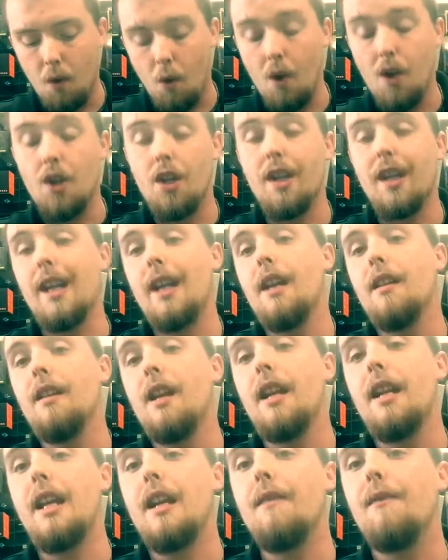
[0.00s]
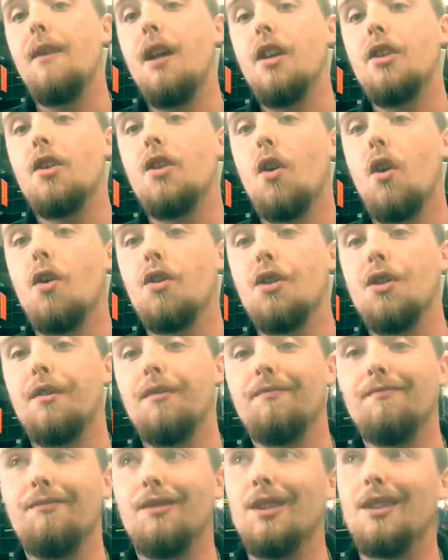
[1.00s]
Or you can get an eFast
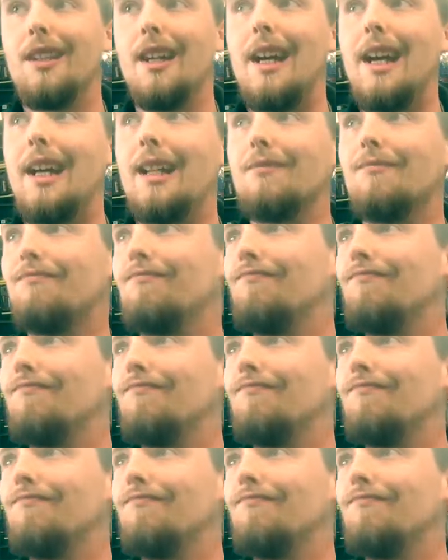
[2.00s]
charger for like